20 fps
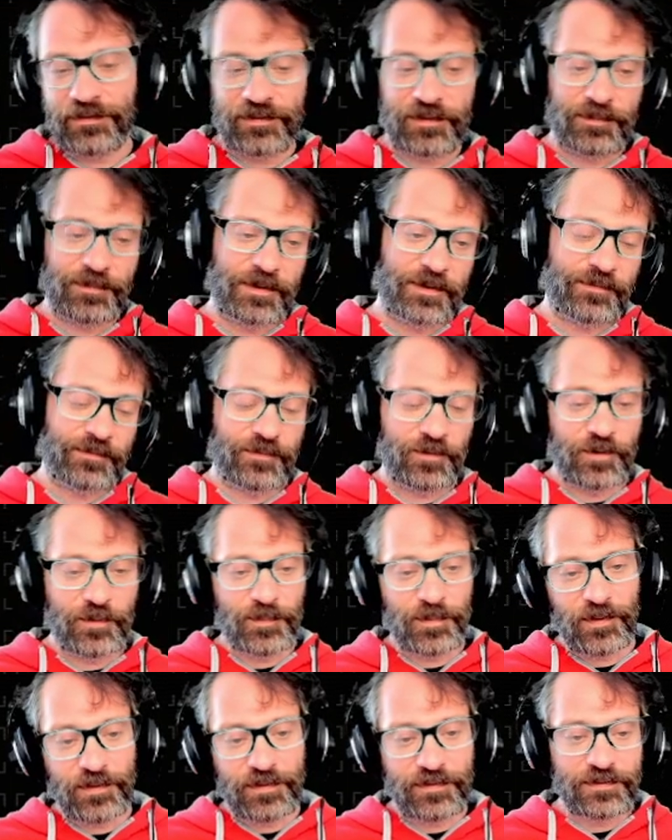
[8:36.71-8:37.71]
to be the first
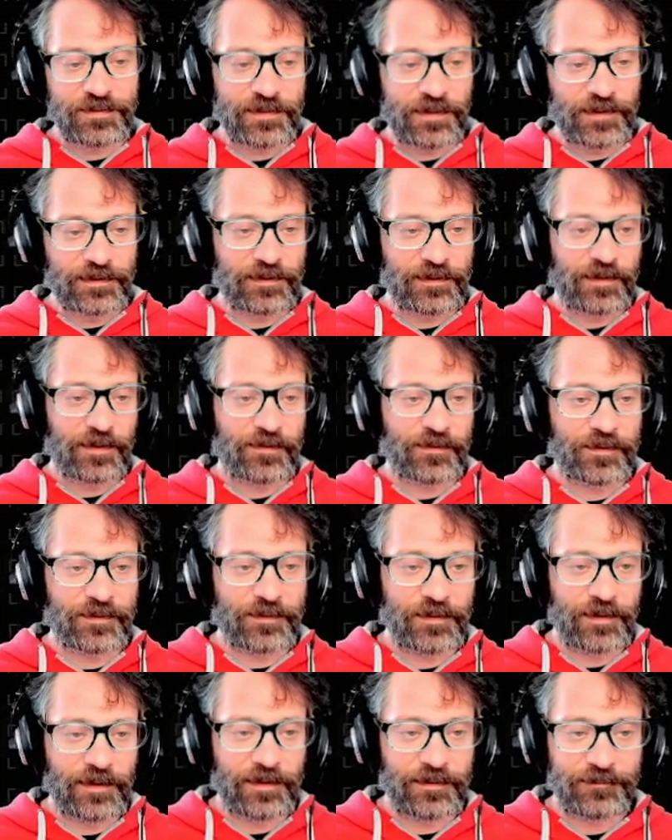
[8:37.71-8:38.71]
person to get there
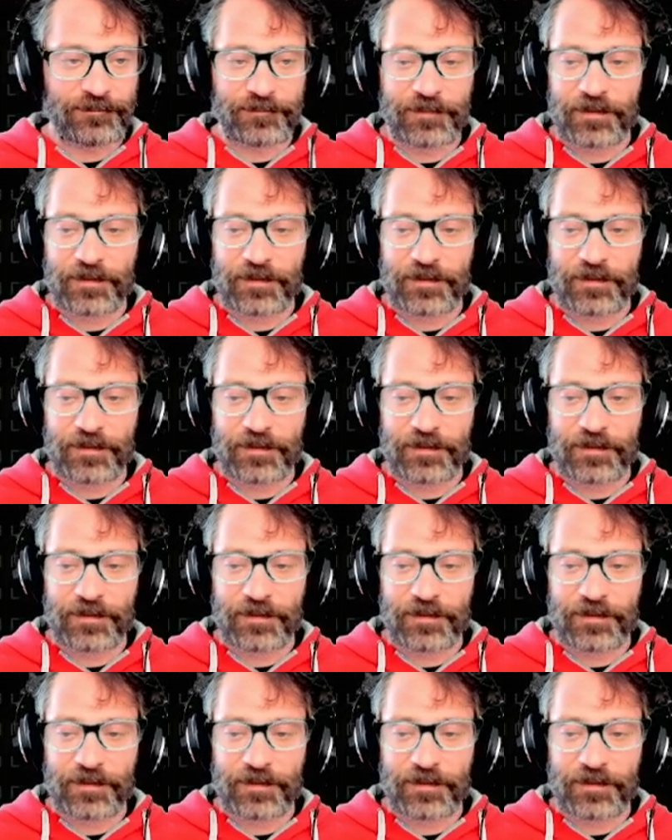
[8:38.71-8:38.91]
and